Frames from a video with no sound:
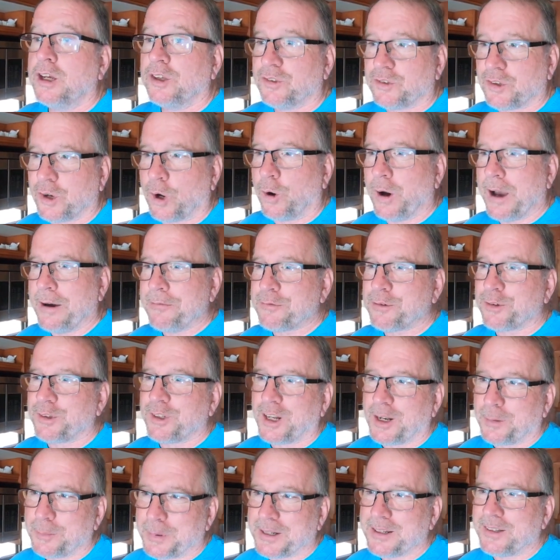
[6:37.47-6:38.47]
So after a
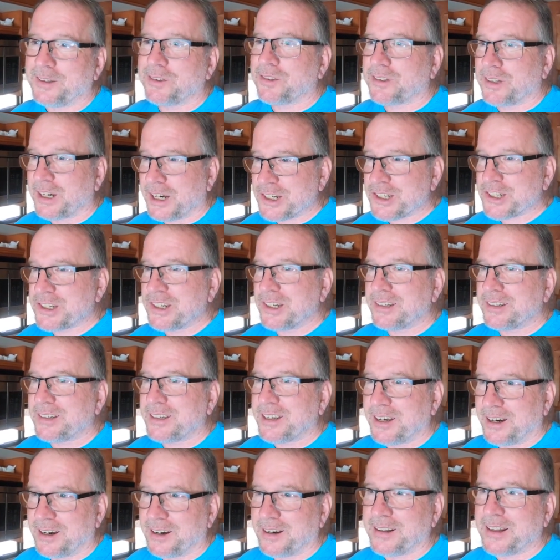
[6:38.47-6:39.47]
little bit of discussion,
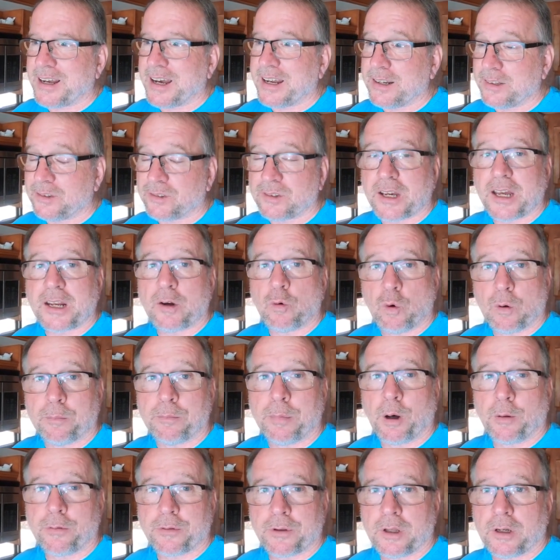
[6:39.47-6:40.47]
Karen and I decided we're
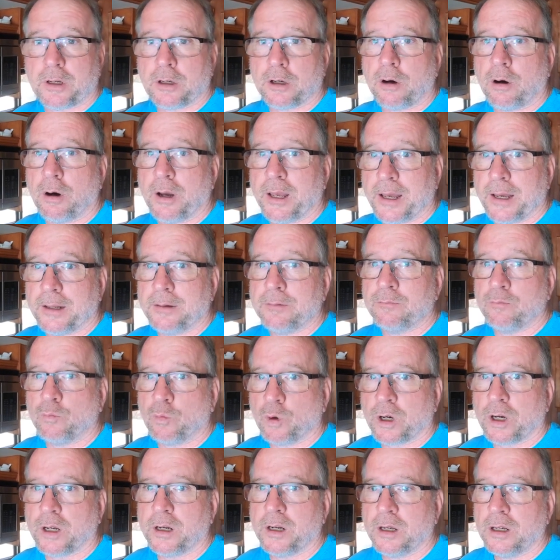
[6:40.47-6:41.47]
both going to go ahead and
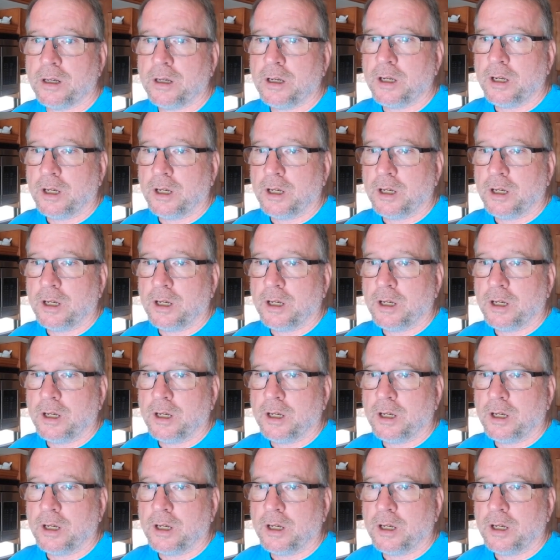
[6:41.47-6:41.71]
we're going